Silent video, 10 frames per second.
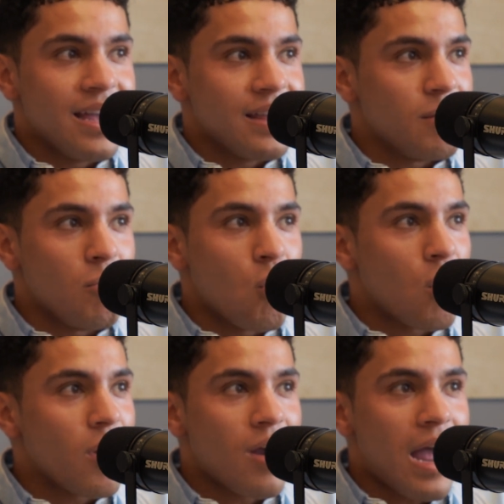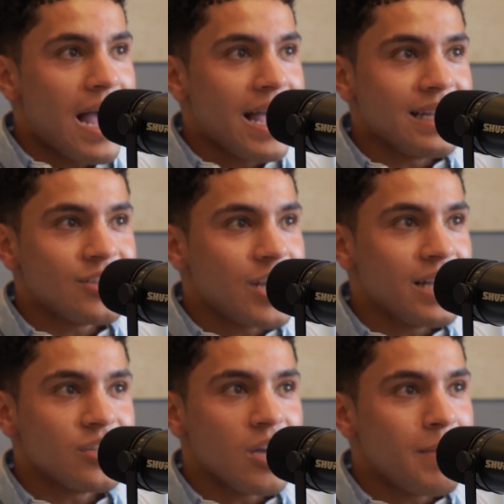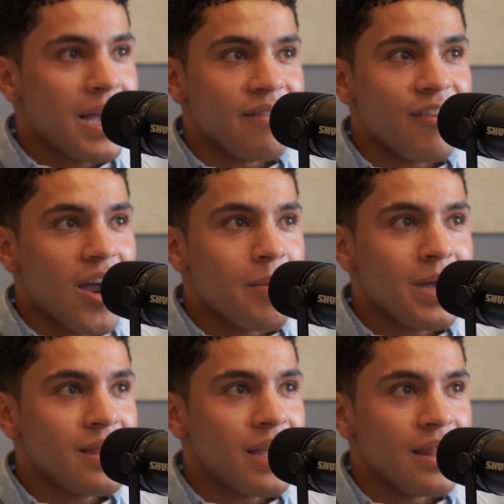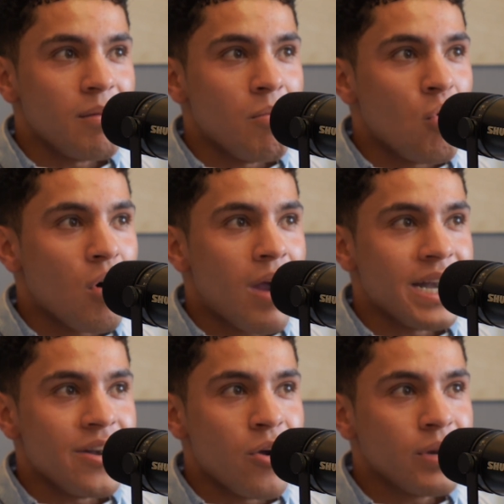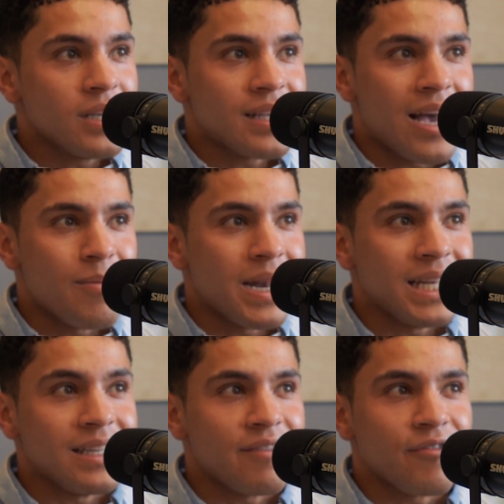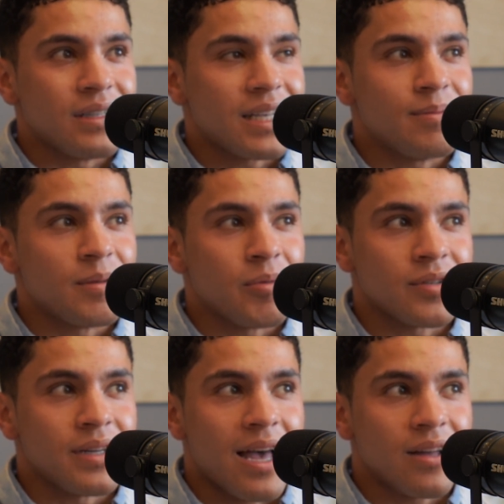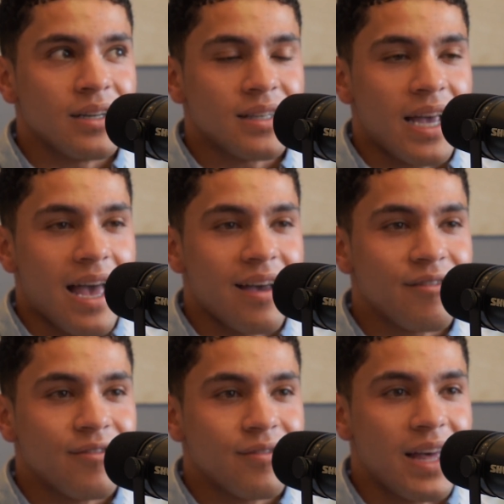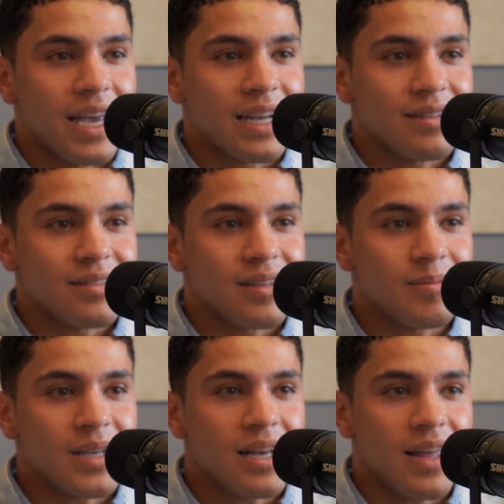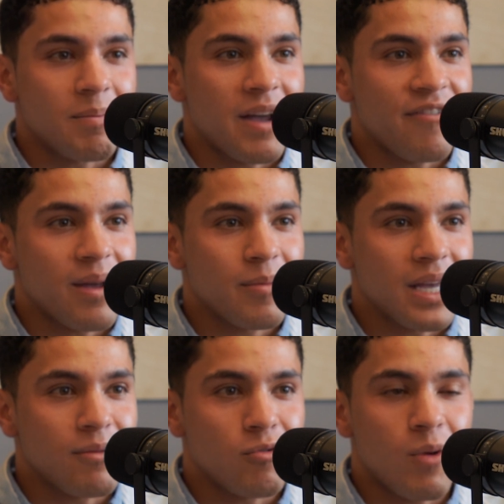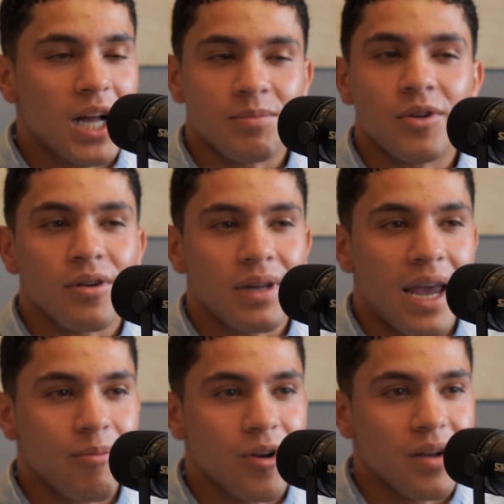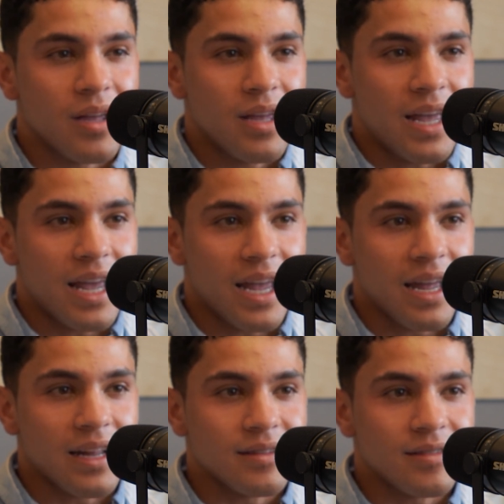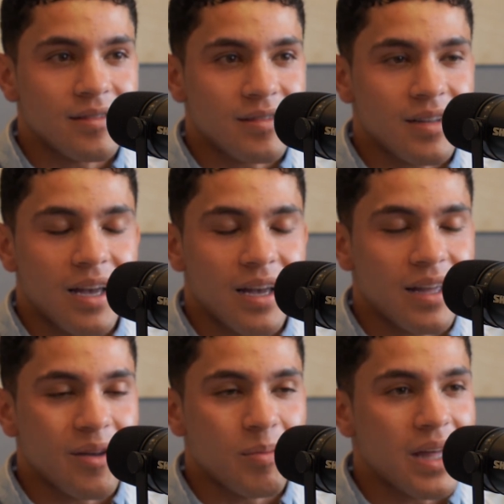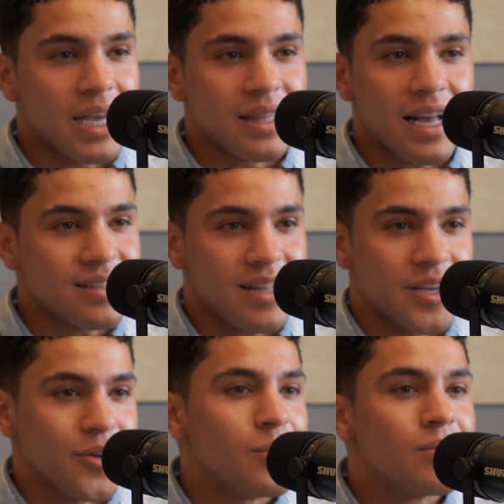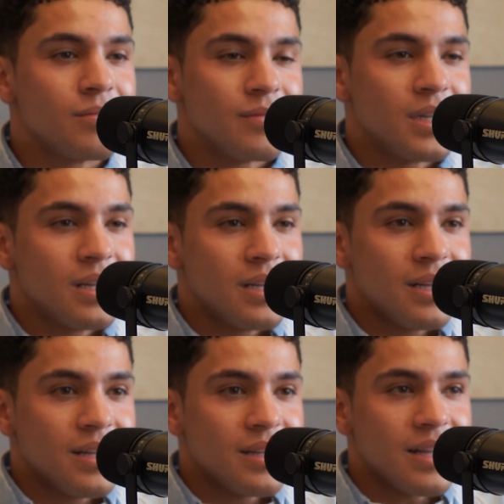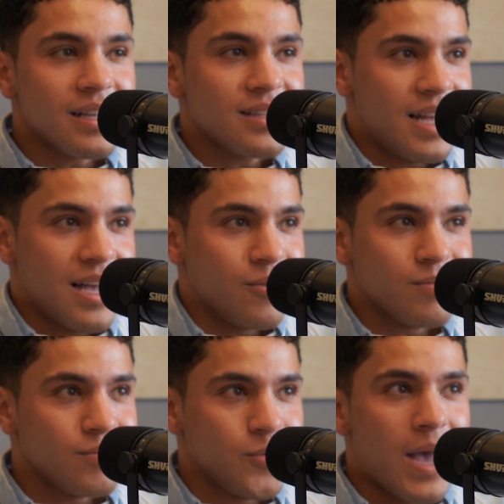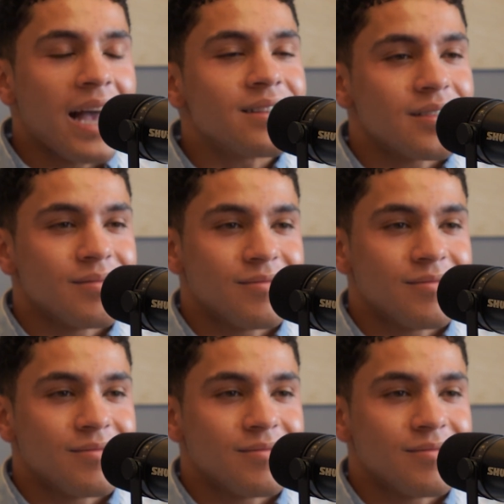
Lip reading: the more I change up my environment and the more I notice how many different types of personalities I have, like sometimes like my family will watch me on camera and they'll be like, "That's not you. That's not how you act."